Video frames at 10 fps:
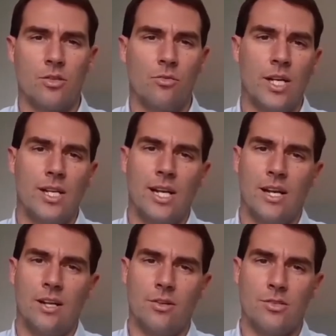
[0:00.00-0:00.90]
So right
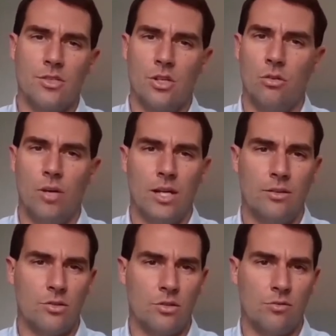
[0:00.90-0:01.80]
now there's no
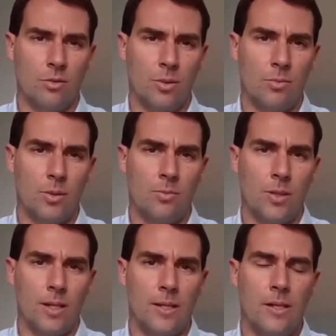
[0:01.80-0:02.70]
round two for
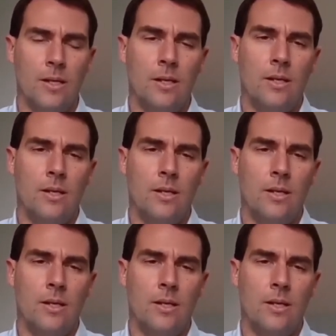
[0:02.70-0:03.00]
PPP.